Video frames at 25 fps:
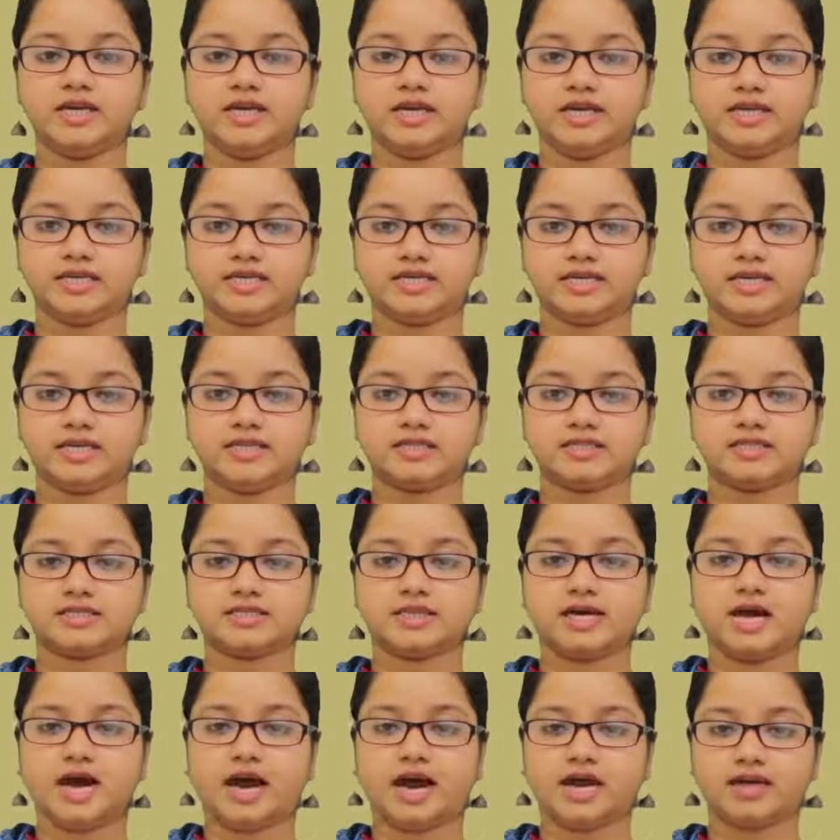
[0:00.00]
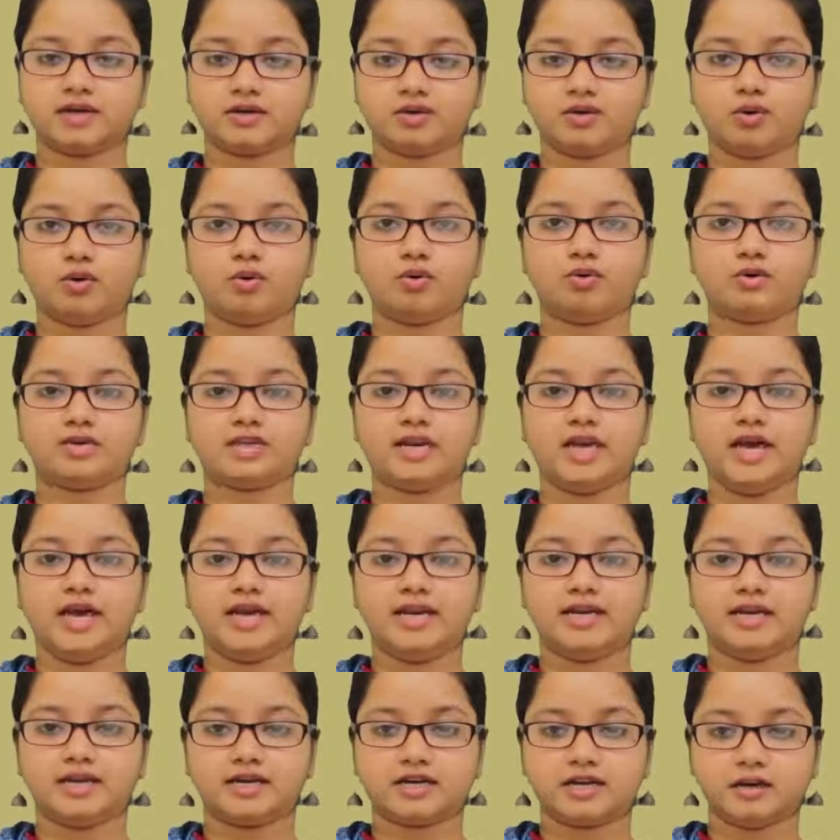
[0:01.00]
It is I quote,
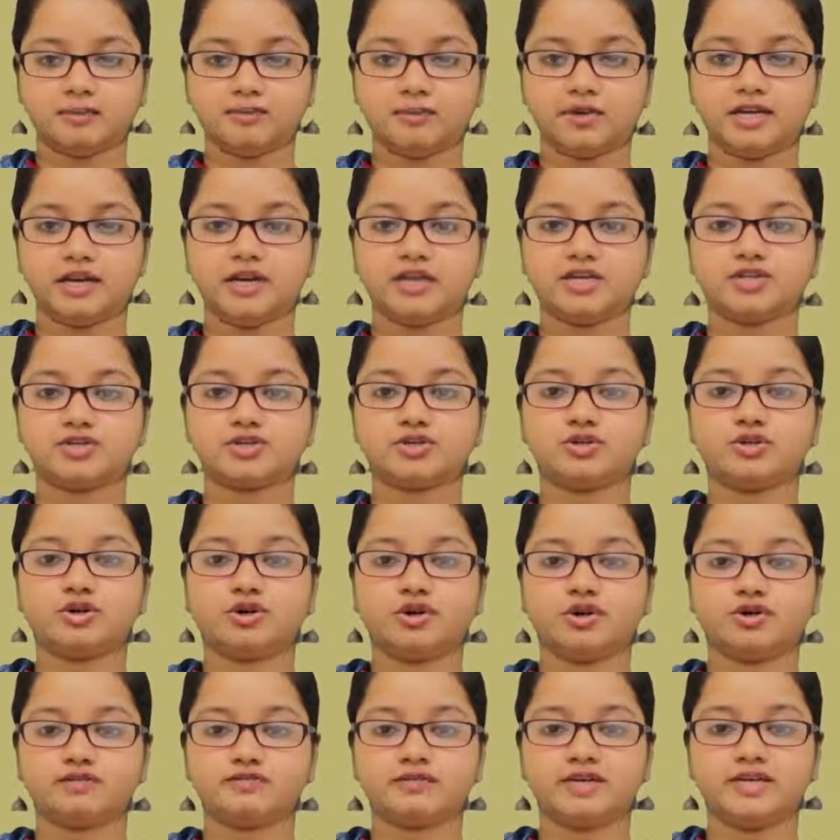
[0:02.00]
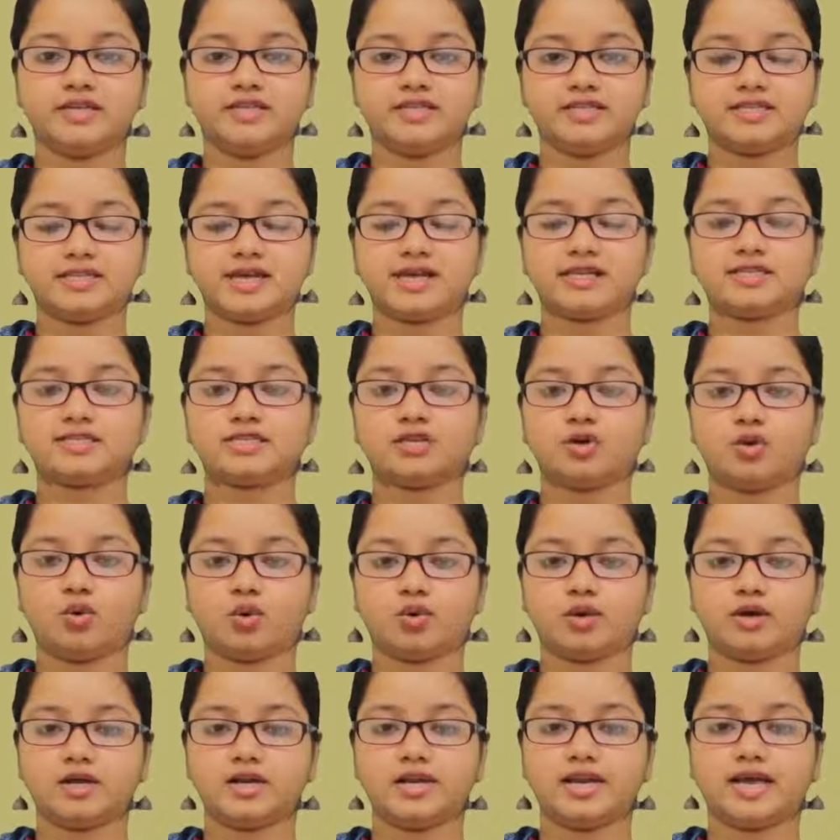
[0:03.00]
the combination of intense
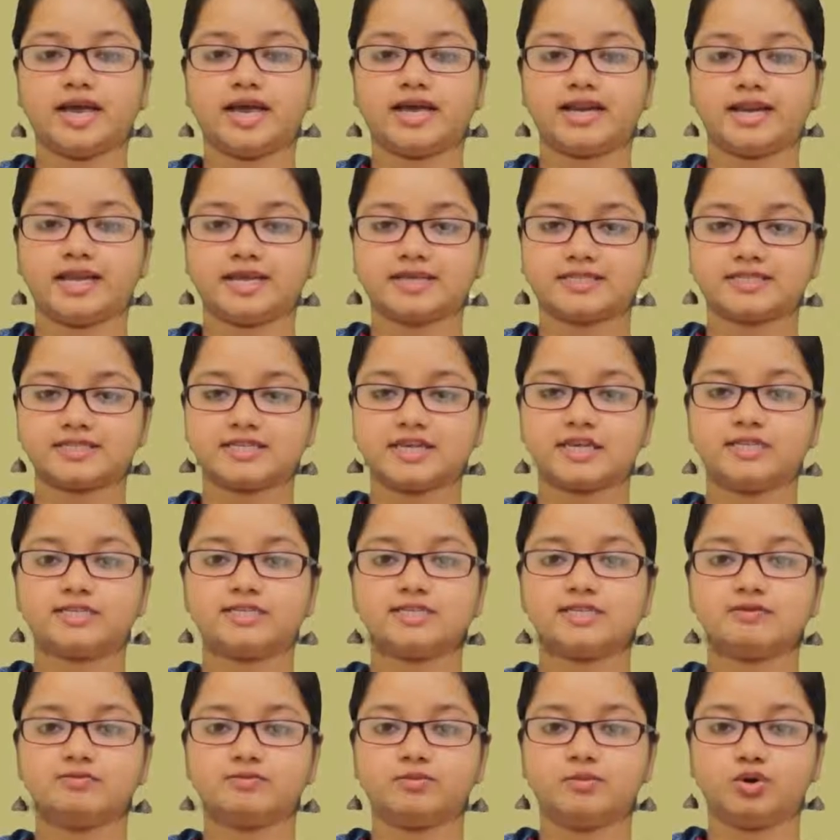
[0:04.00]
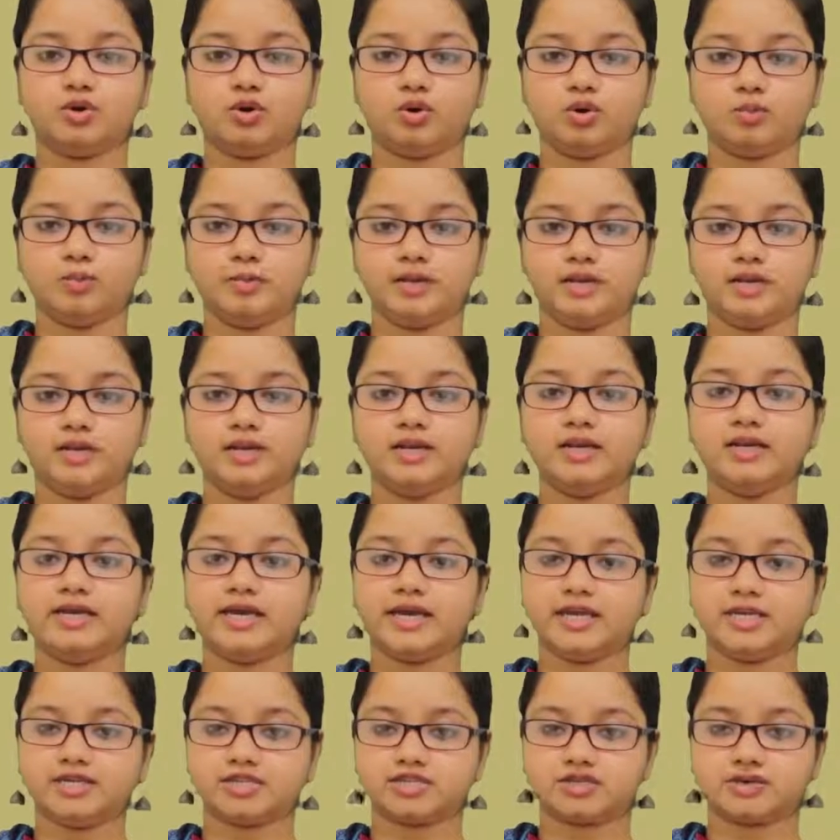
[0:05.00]
local and extensive global
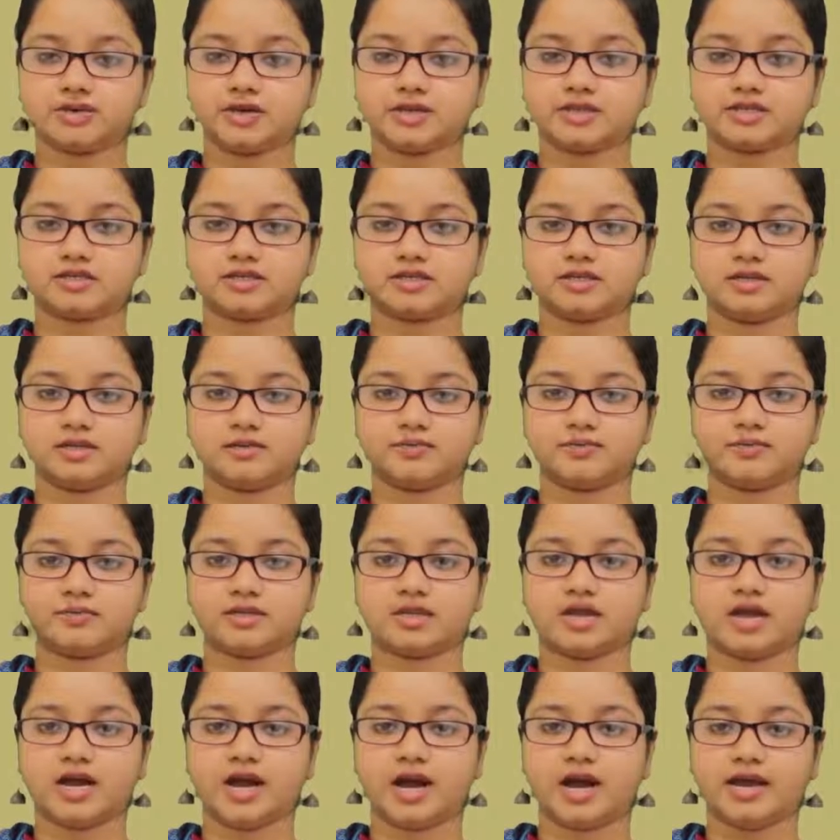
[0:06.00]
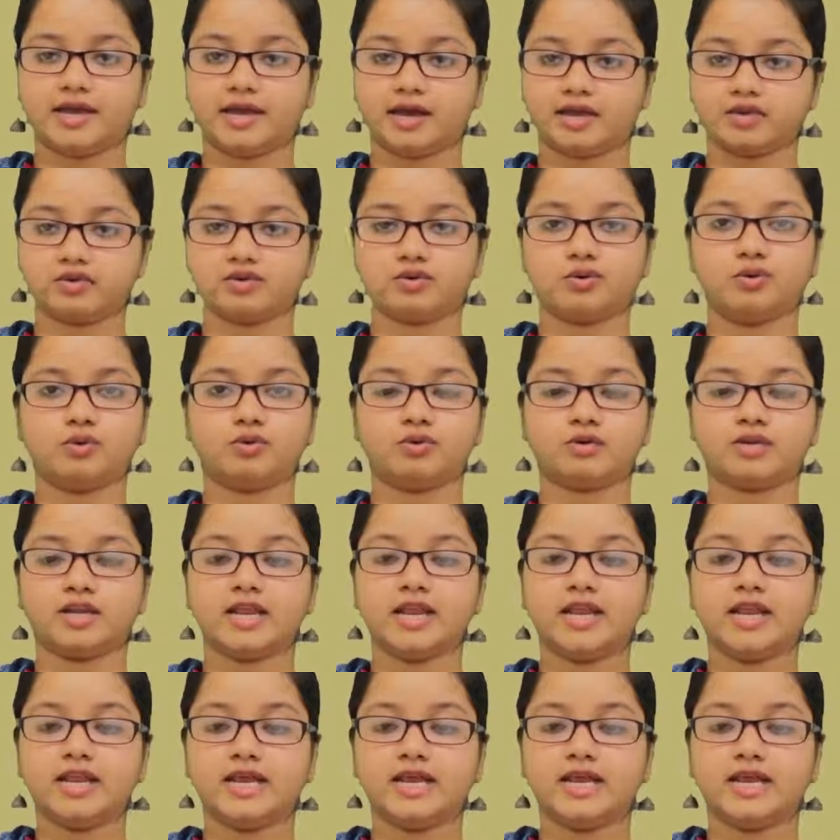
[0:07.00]
interaction, I unquote.